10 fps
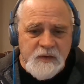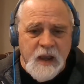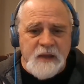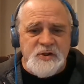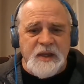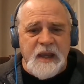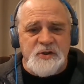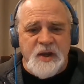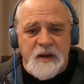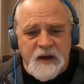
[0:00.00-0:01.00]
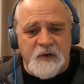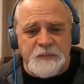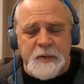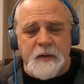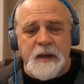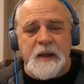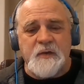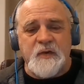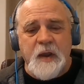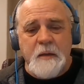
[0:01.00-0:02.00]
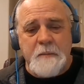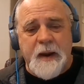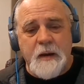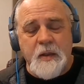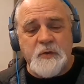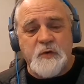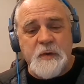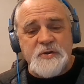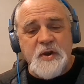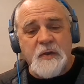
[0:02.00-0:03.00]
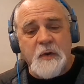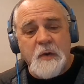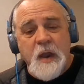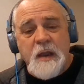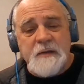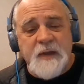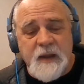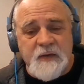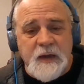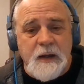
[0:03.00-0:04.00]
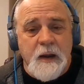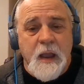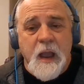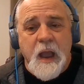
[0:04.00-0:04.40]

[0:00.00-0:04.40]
education and experience parallel to each other, testing,